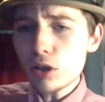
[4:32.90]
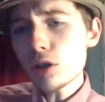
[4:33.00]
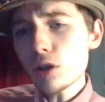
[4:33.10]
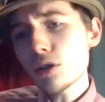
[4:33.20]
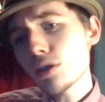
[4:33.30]

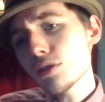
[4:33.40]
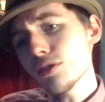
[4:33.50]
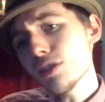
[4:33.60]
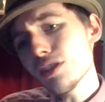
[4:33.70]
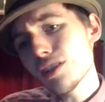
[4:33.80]
oh
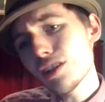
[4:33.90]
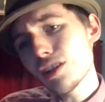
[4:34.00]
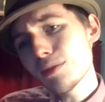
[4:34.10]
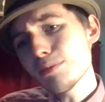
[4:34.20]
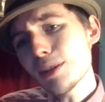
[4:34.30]

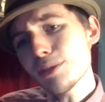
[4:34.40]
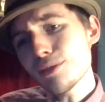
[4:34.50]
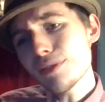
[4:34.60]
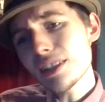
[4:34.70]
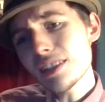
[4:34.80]
no,
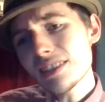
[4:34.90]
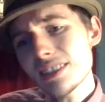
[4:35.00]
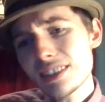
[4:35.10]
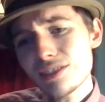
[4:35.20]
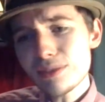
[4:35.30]
Mario
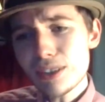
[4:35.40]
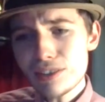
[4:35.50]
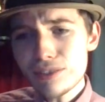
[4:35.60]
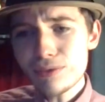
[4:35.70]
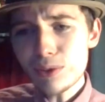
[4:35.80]
Fanatic
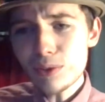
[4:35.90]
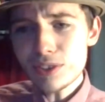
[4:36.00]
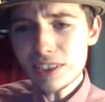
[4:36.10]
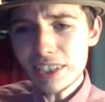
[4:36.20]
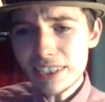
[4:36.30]
2004
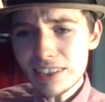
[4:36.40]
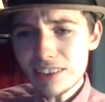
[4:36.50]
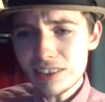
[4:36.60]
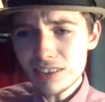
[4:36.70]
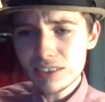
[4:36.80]
is in
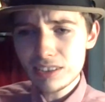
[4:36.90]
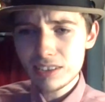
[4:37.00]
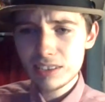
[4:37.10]
England.